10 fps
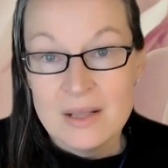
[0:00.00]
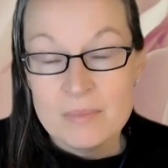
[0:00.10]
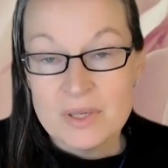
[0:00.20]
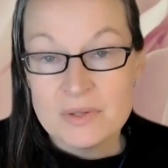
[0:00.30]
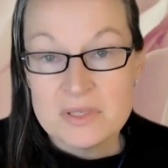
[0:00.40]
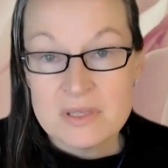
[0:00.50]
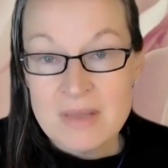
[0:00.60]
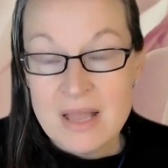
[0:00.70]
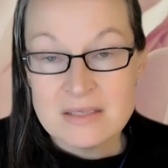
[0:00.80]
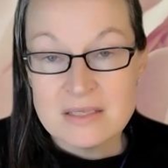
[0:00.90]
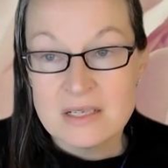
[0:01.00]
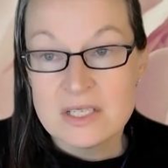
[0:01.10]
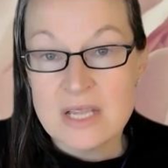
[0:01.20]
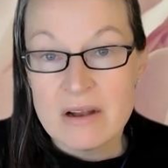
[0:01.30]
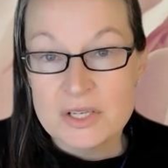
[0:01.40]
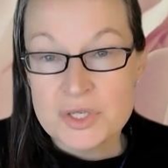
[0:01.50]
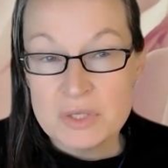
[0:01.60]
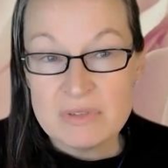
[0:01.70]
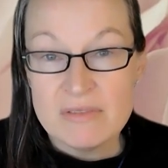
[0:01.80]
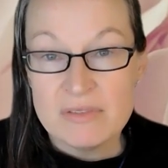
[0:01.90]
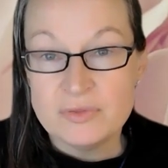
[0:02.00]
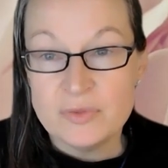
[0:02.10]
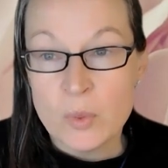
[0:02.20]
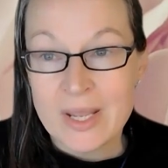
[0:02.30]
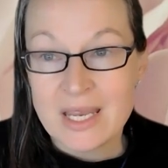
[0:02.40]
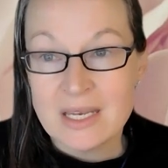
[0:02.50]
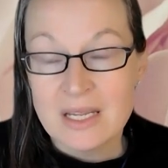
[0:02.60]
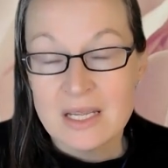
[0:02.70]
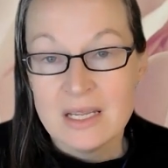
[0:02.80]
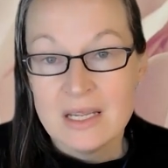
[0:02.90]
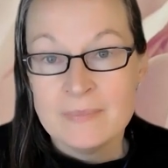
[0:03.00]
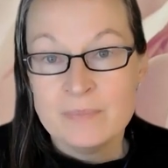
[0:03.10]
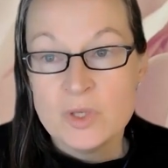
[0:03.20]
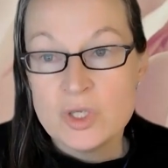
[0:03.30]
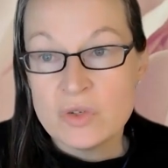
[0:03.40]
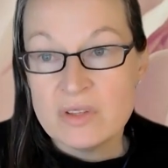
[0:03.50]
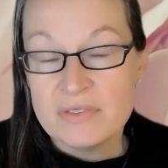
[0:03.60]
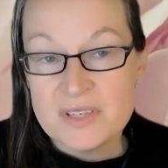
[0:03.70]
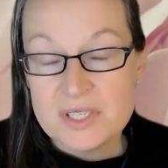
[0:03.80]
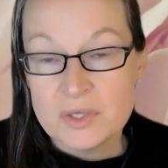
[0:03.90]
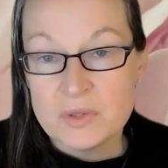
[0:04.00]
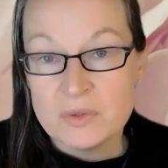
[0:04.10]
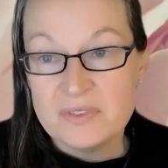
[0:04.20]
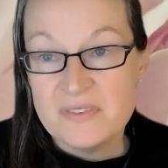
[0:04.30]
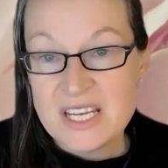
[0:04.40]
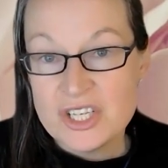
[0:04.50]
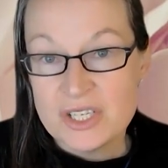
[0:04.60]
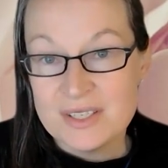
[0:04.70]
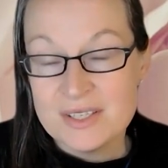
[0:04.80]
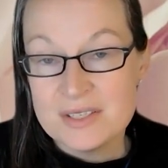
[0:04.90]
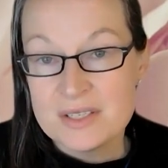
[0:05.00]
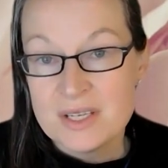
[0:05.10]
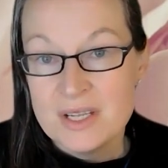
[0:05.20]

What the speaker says: Because the masks are a sort of a void to the physical features.